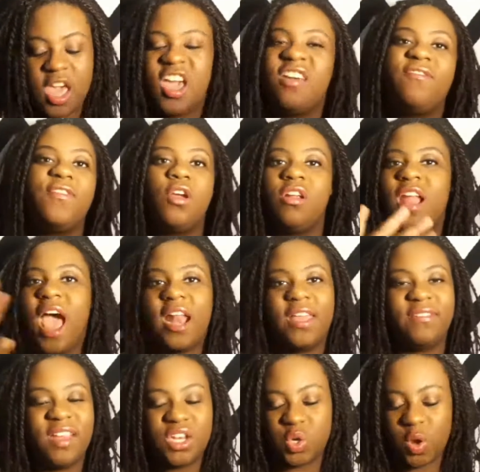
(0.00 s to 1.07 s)
If you're not
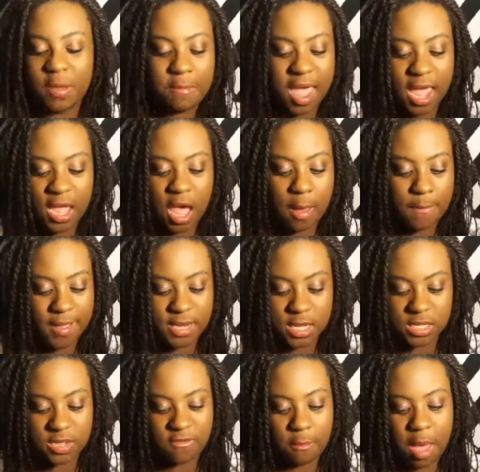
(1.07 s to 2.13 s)
even doing makeup, it
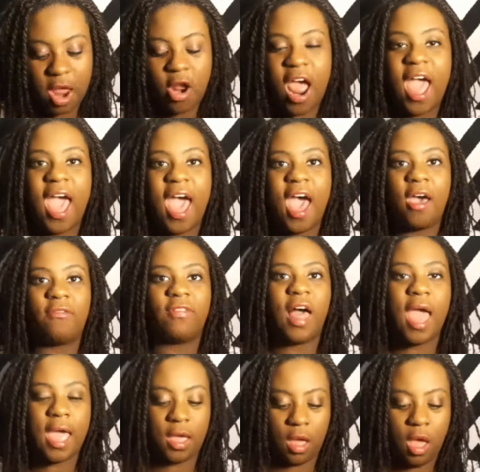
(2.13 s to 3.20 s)
doesn't even matter. I have
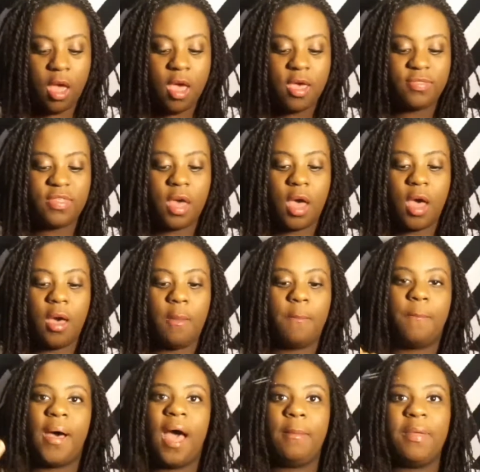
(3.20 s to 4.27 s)
like the
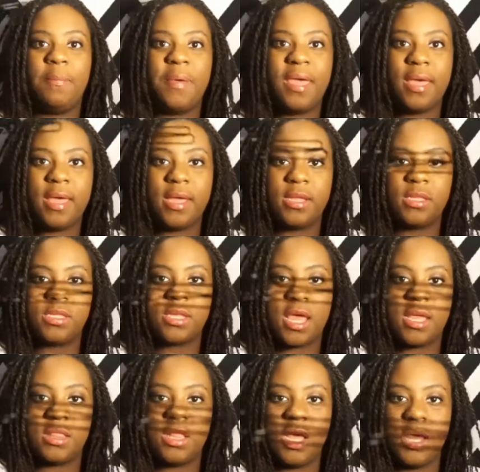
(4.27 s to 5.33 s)
bobby pins
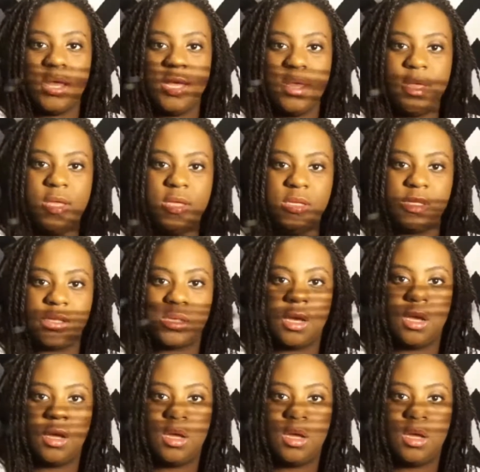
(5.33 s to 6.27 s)
like this.